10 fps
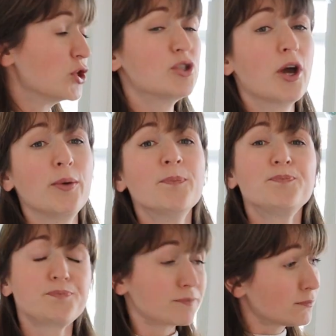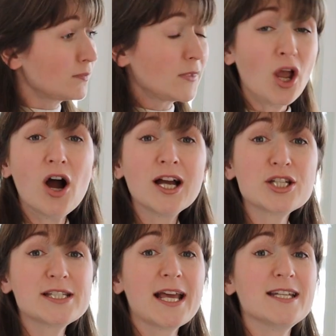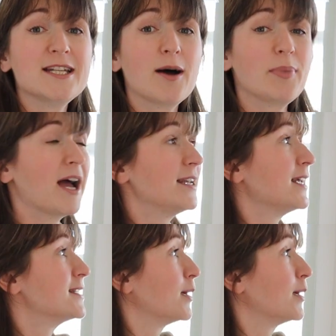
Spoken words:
so I just ended up adding